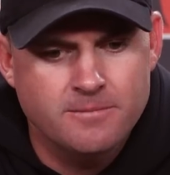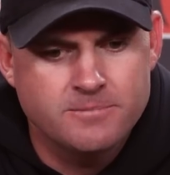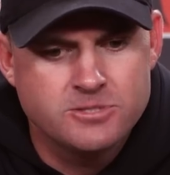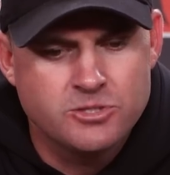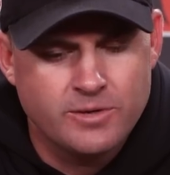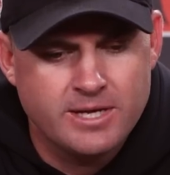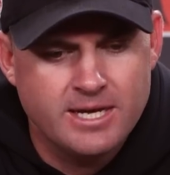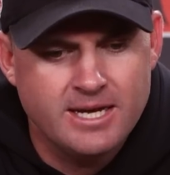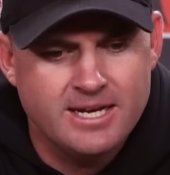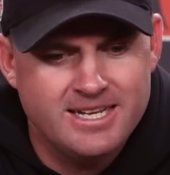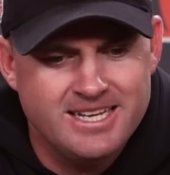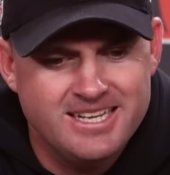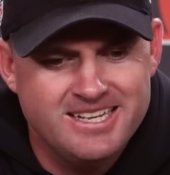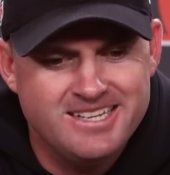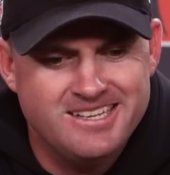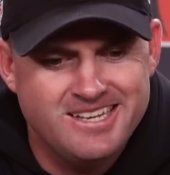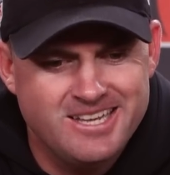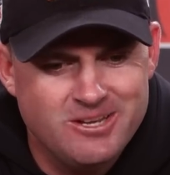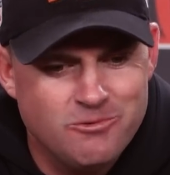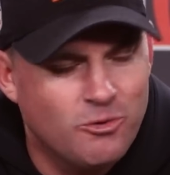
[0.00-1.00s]
So, again,
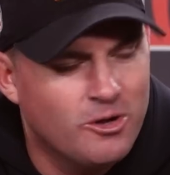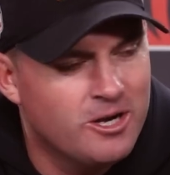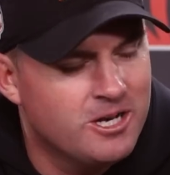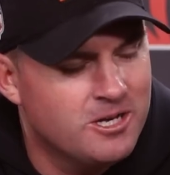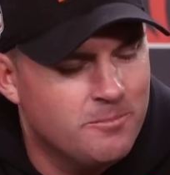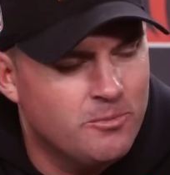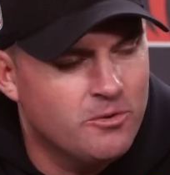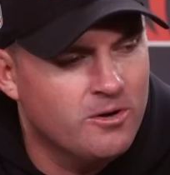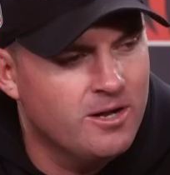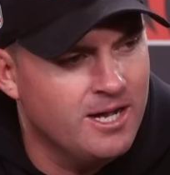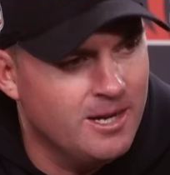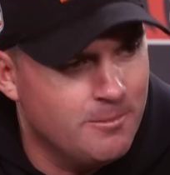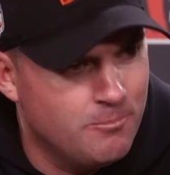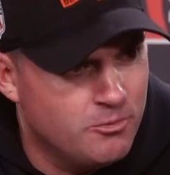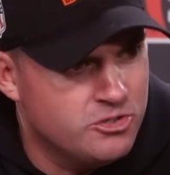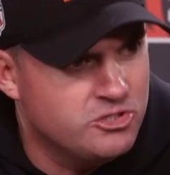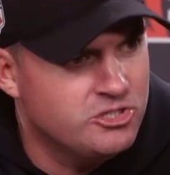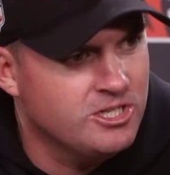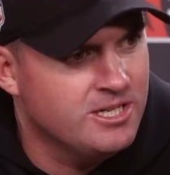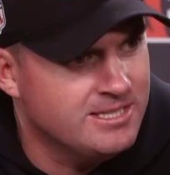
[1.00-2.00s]
he wanted to play. I
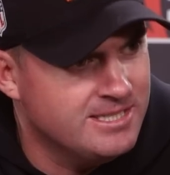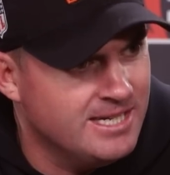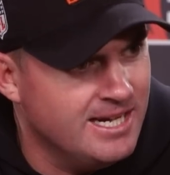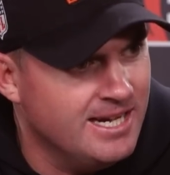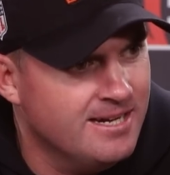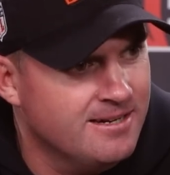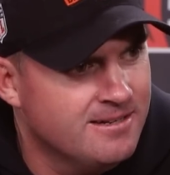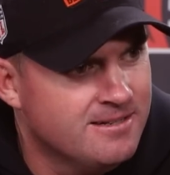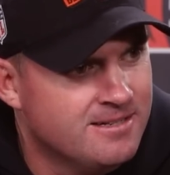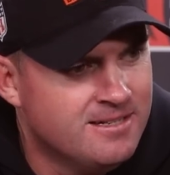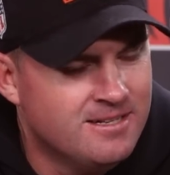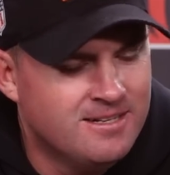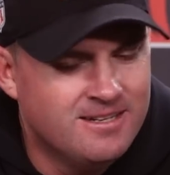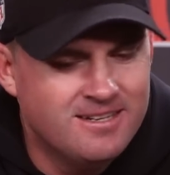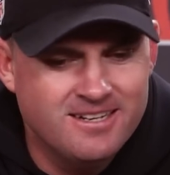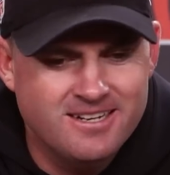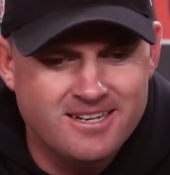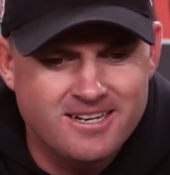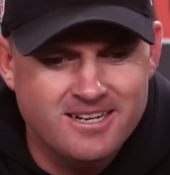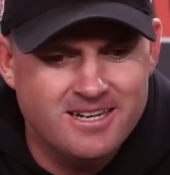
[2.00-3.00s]
appreciate that.
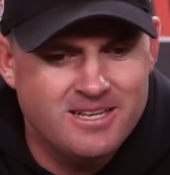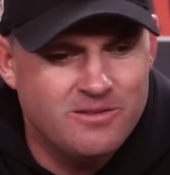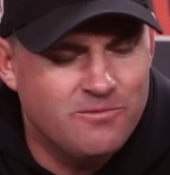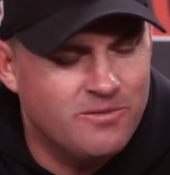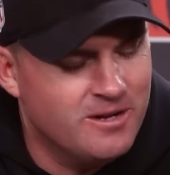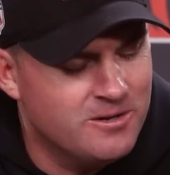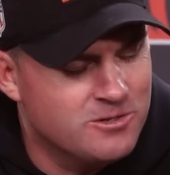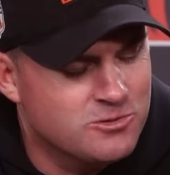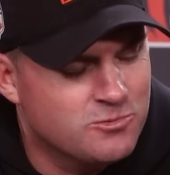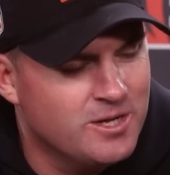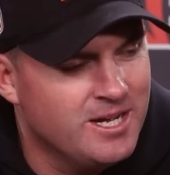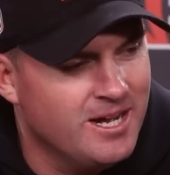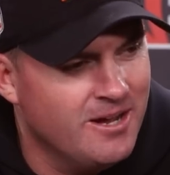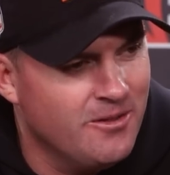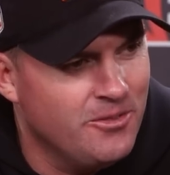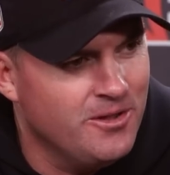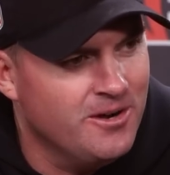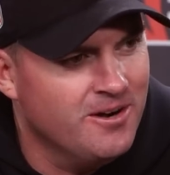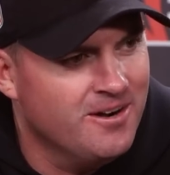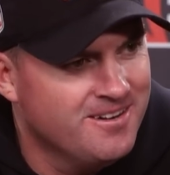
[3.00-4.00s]
He found his way
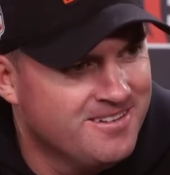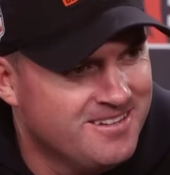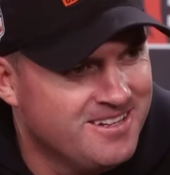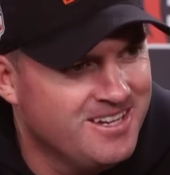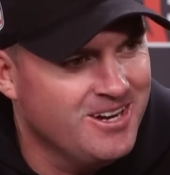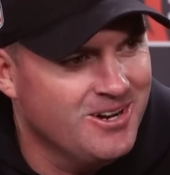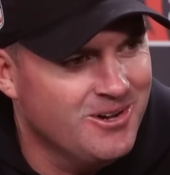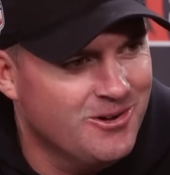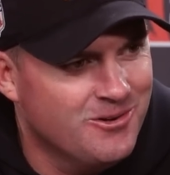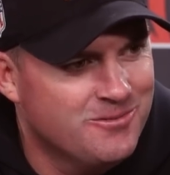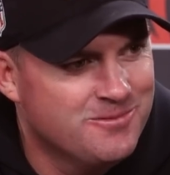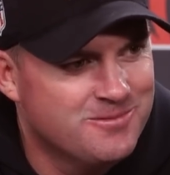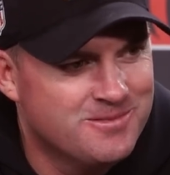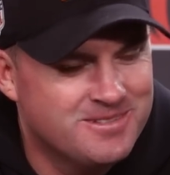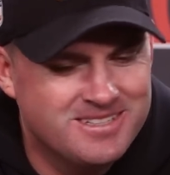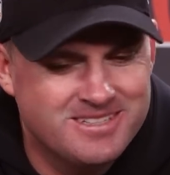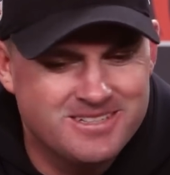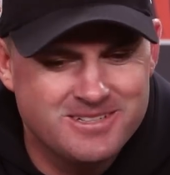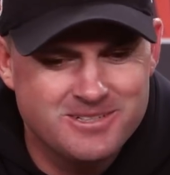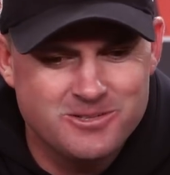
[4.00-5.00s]
out there, you know,
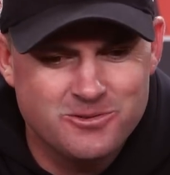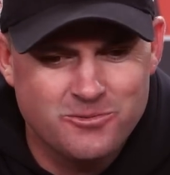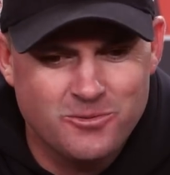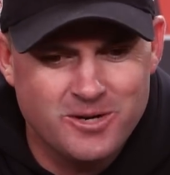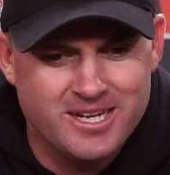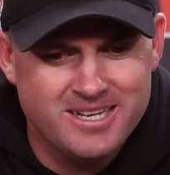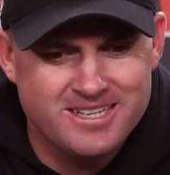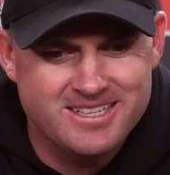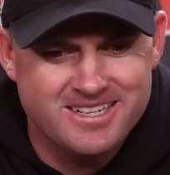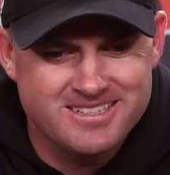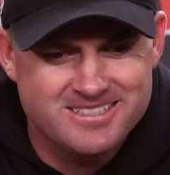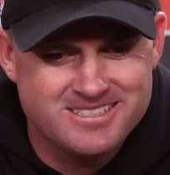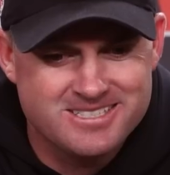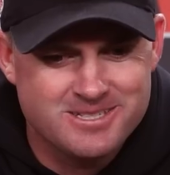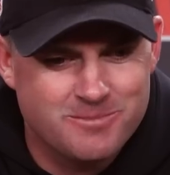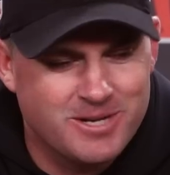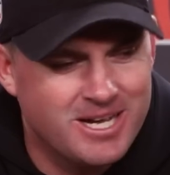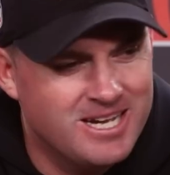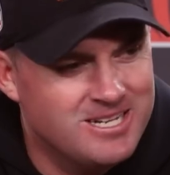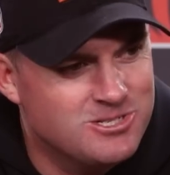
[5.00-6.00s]
the way that
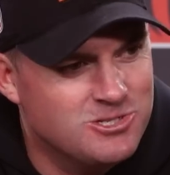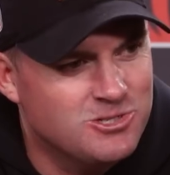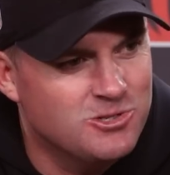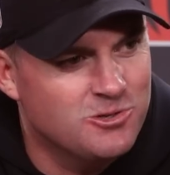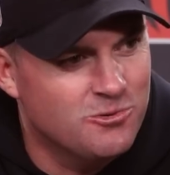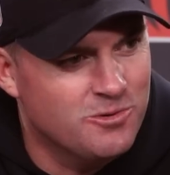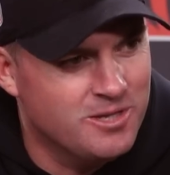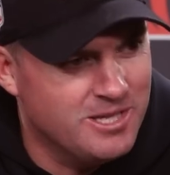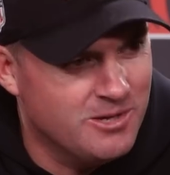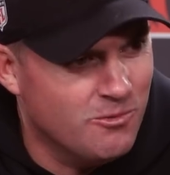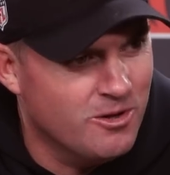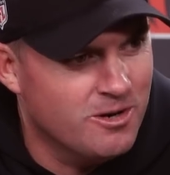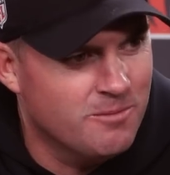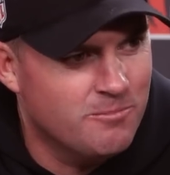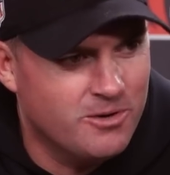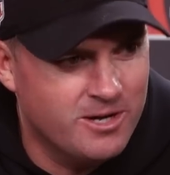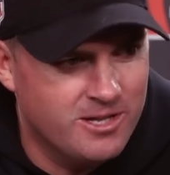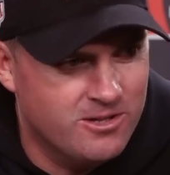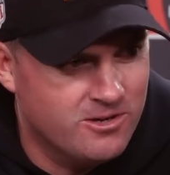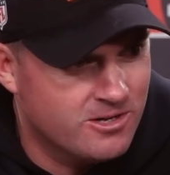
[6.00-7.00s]
some guys do when they want to
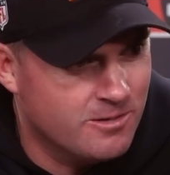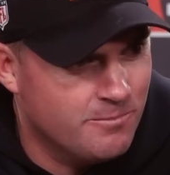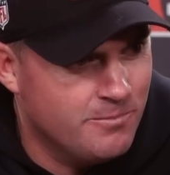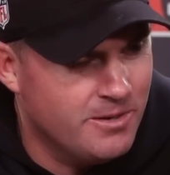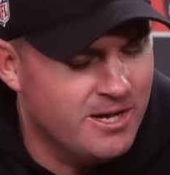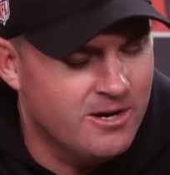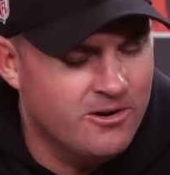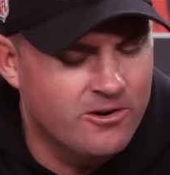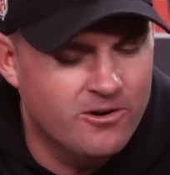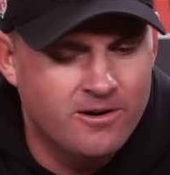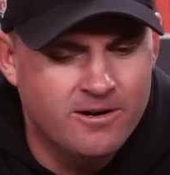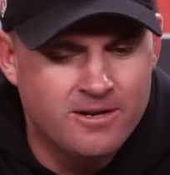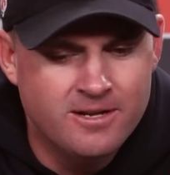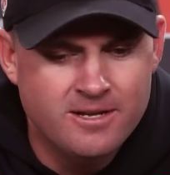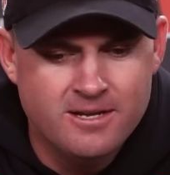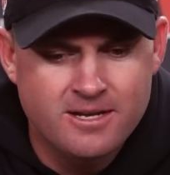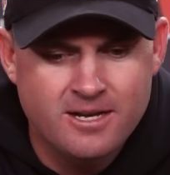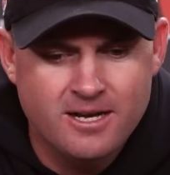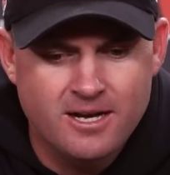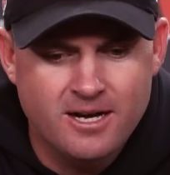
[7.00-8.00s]
play their competitor.
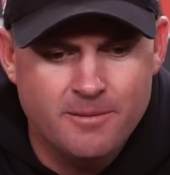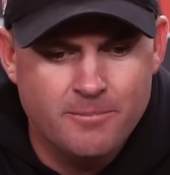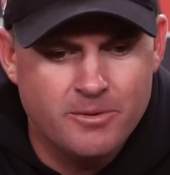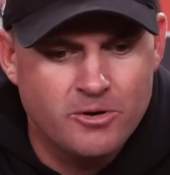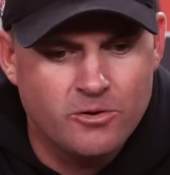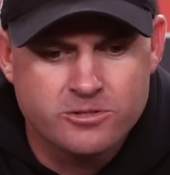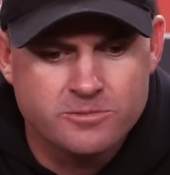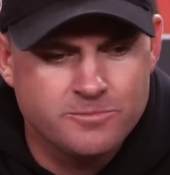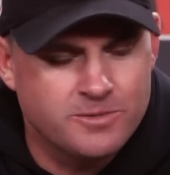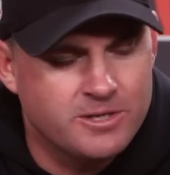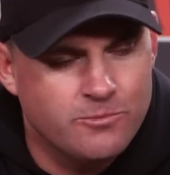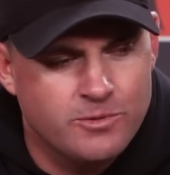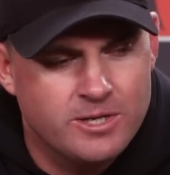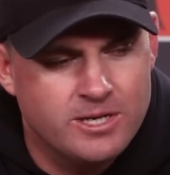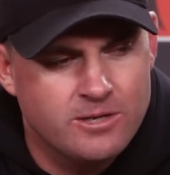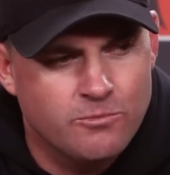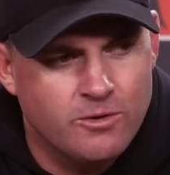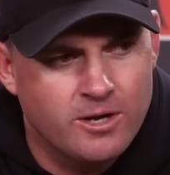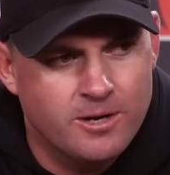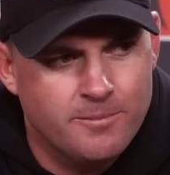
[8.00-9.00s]
But ultimately, we
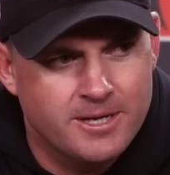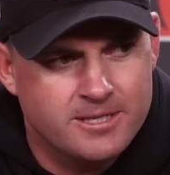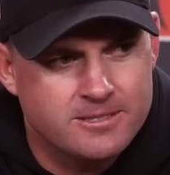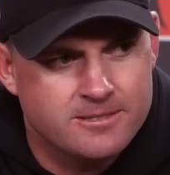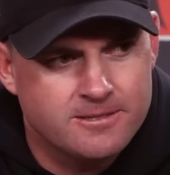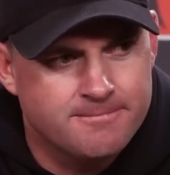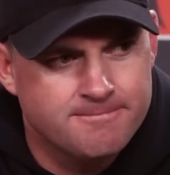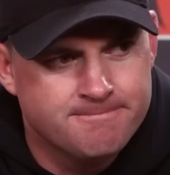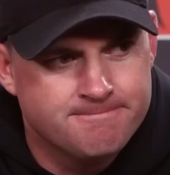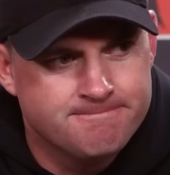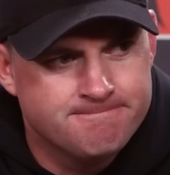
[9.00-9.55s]
didn't want him out there.